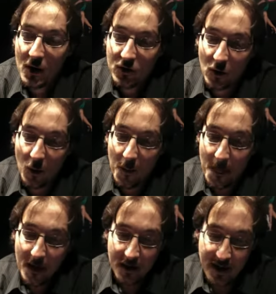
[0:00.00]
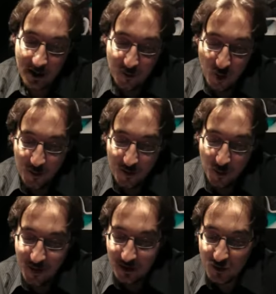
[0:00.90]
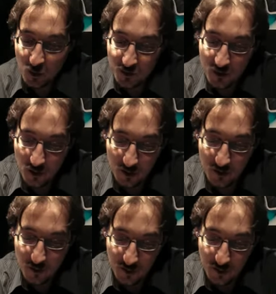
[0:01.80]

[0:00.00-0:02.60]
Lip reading: So then from that source code,